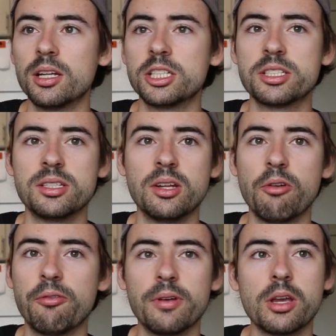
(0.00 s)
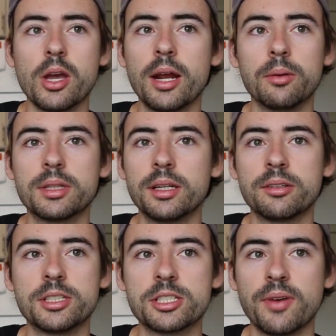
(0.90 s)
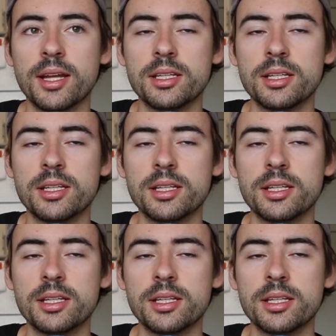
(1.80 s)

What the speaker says: just, you know, get out there and just